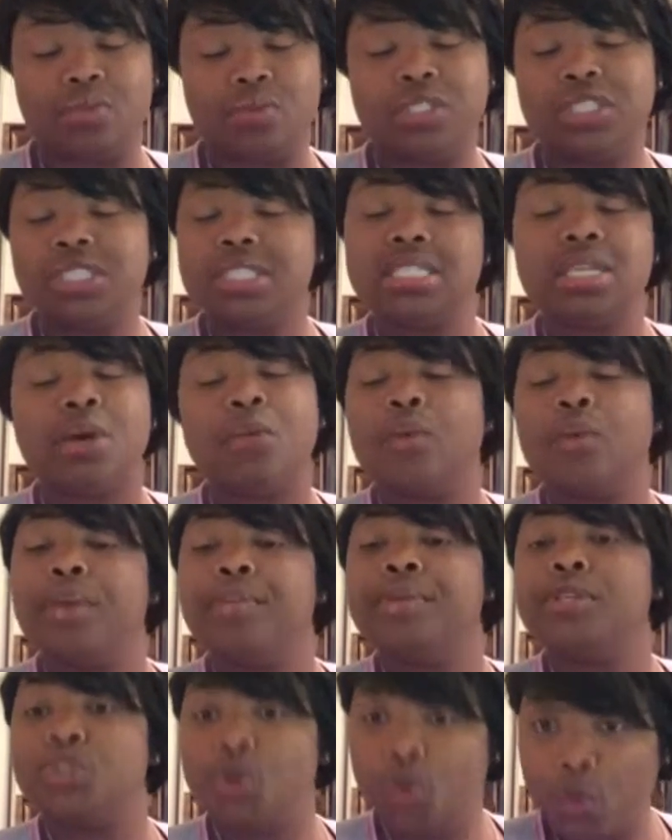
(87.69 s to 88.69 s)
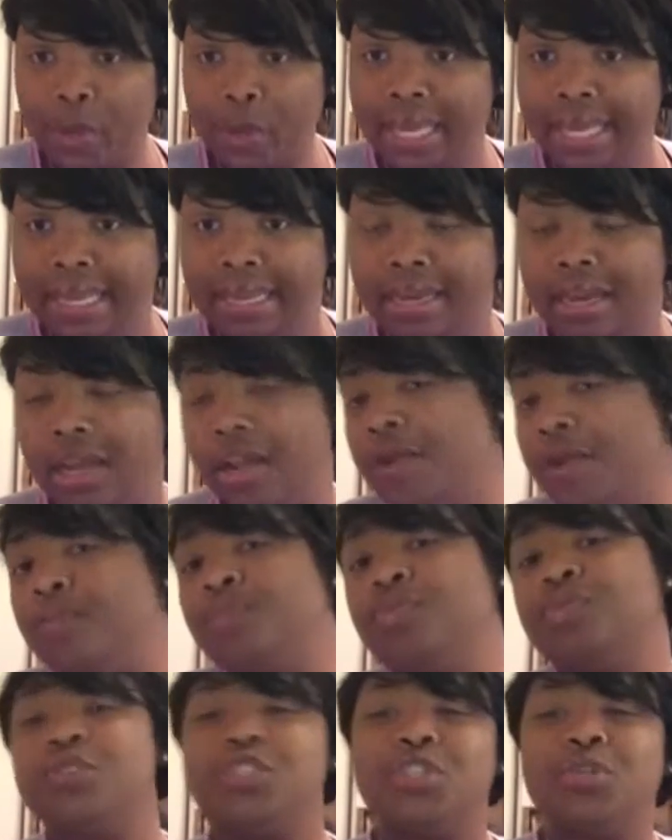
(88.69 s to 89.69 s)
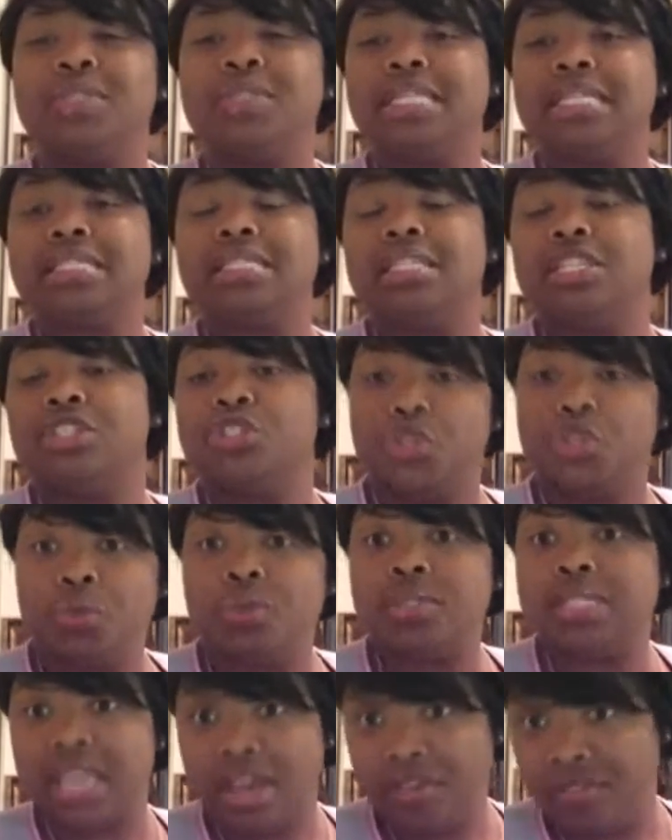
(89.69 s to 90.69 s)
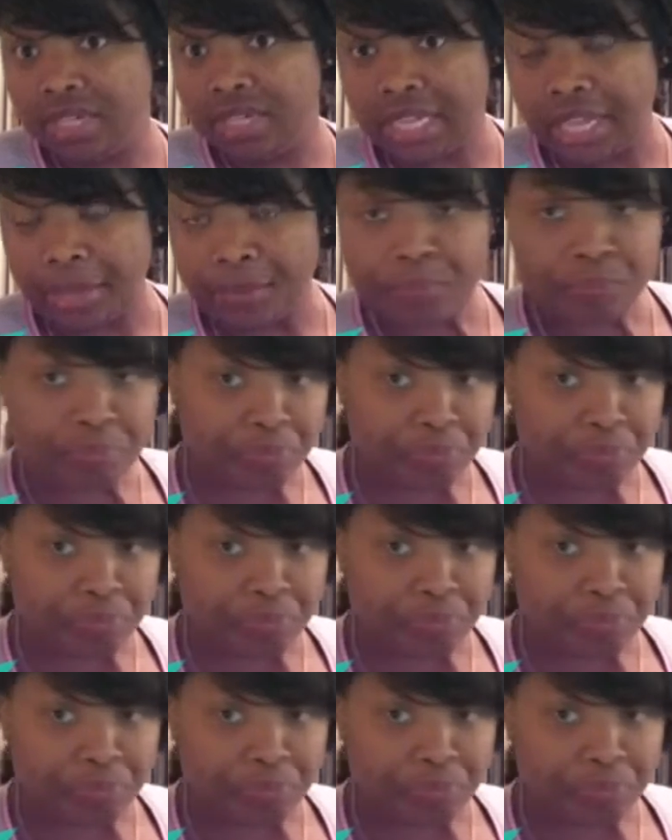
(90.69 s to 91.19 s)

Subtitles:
which is somewhere between 260 and 270,